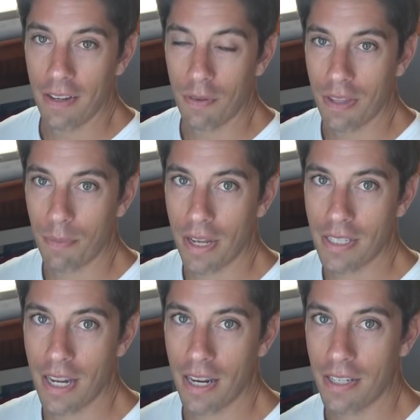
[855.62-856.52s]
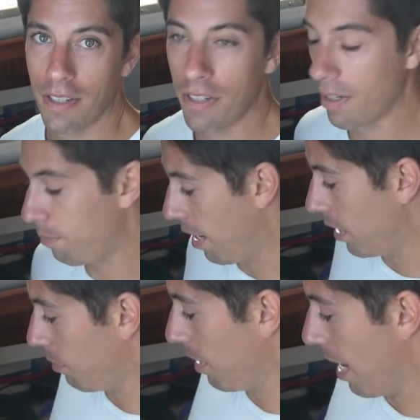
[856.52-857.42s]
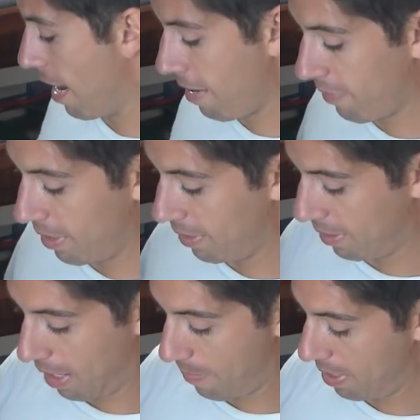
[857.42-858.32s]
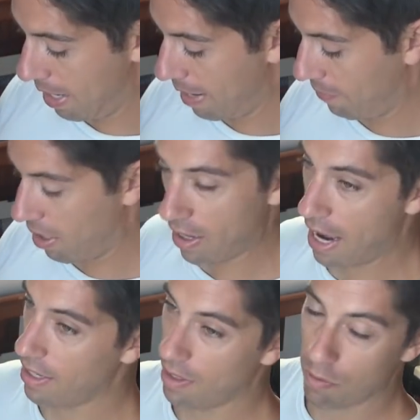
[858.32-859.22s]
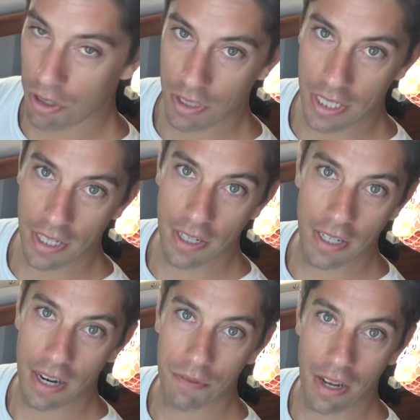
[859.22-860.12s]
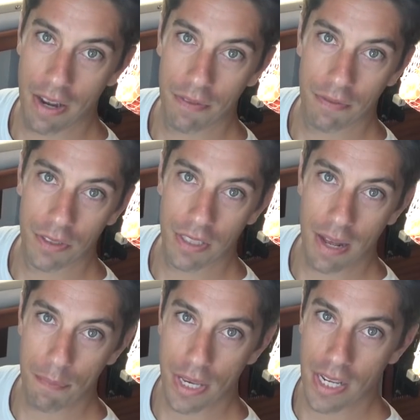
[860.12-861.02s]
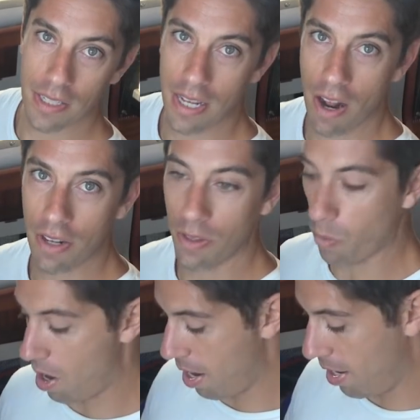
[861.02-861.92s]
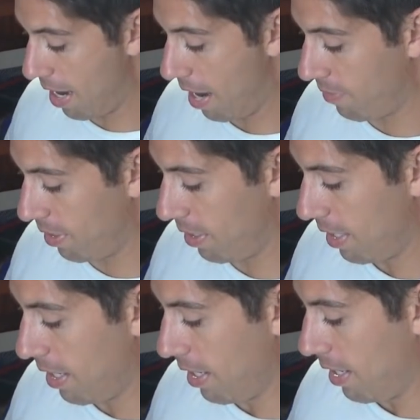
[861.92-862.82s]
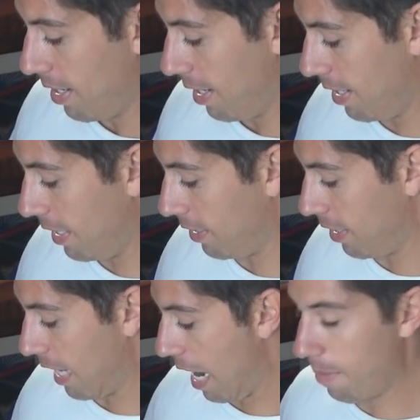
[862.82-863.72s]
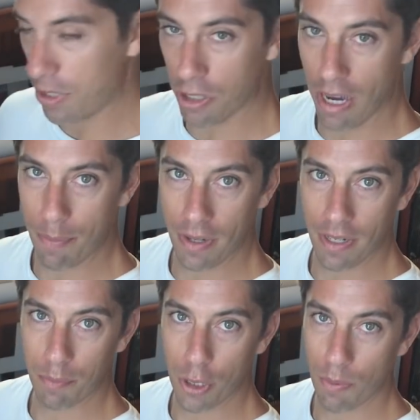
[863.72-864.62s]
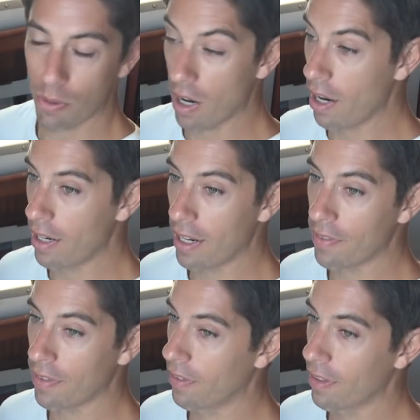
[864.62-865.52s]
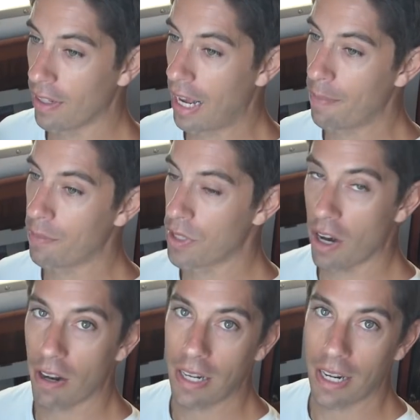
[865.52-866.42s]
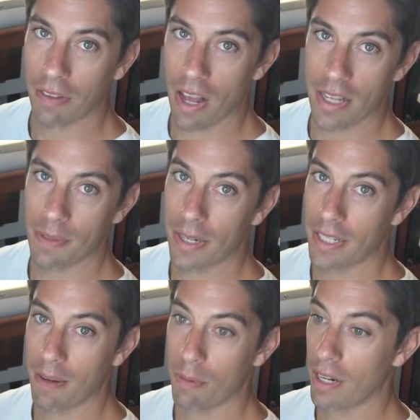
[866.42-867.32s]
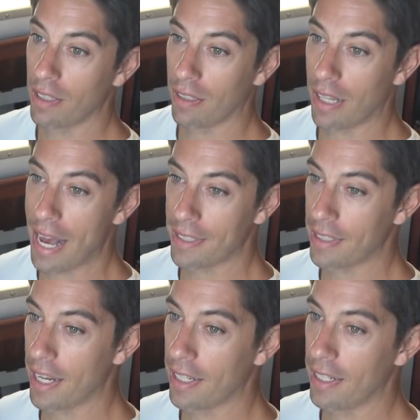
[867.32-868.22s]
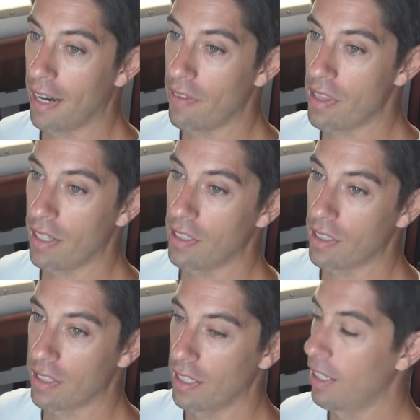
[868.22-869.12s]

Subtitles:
with the best attitude you can possibly have, and I mean, I felt I did really good, and I was at peace down in the water, having a decent time scraping and pooper on, and I'm sorry I lost my temper at the last second. Everything just